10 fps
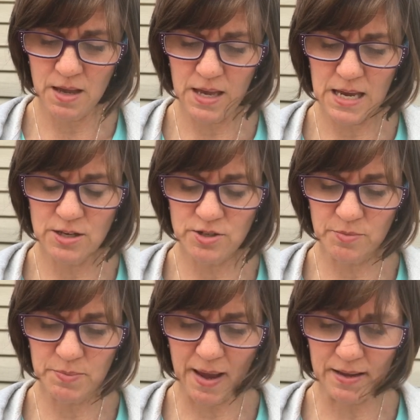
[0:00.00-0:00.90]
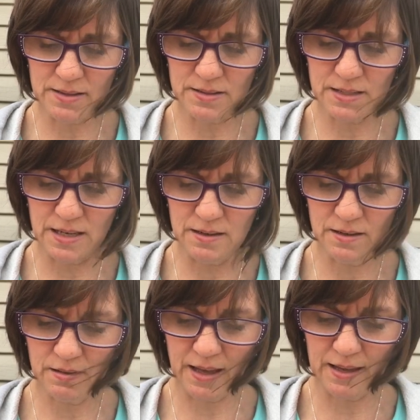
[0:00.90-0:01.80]
He jumped back in his seat,
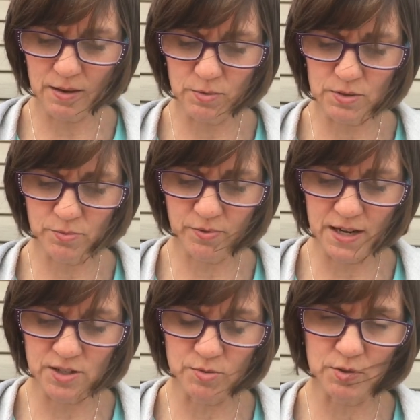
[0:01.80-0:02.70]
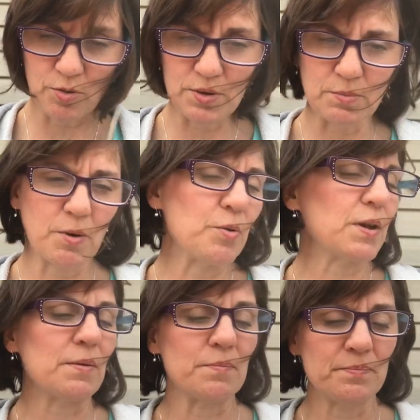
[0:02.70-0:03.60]
like he was afraid she was going to poke
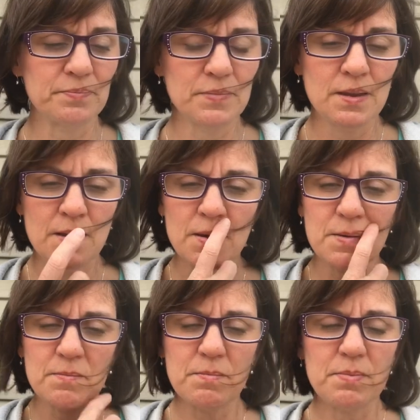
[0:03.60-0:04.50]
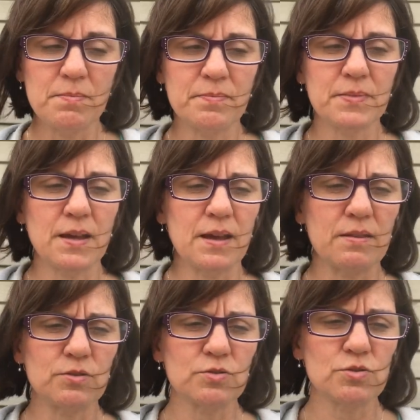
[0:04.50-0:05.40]
him. Okay,
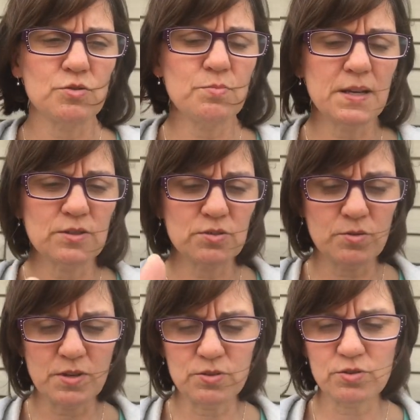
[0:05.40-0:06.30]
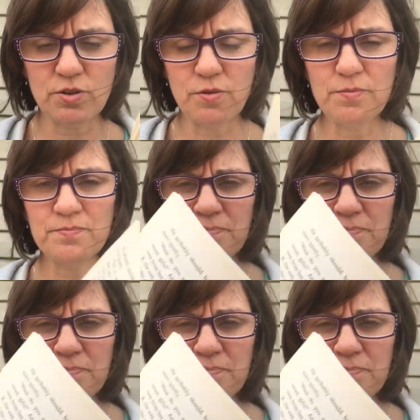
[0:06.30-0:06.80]
there's two pictures I want to show.